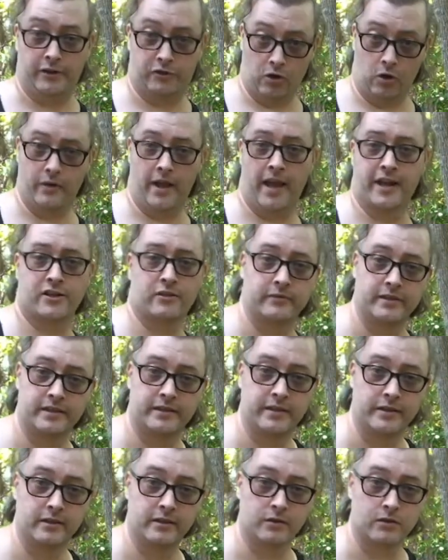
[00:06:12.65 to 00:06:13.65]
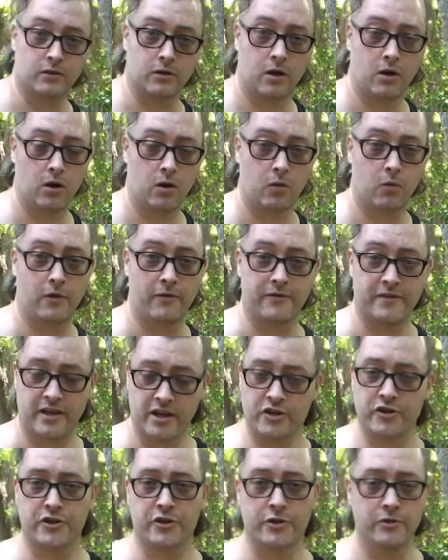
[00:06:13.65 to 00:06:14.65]
don't actually deal with the
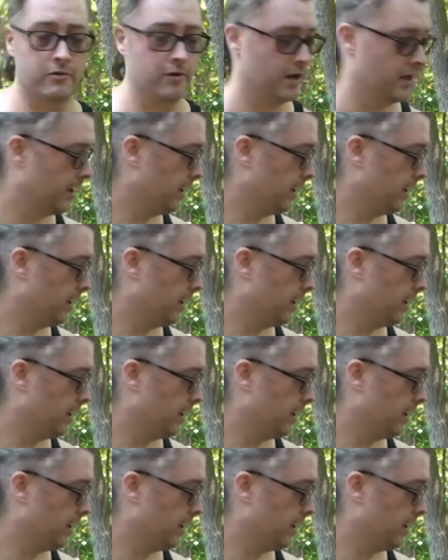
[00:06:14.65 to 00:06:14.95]
issue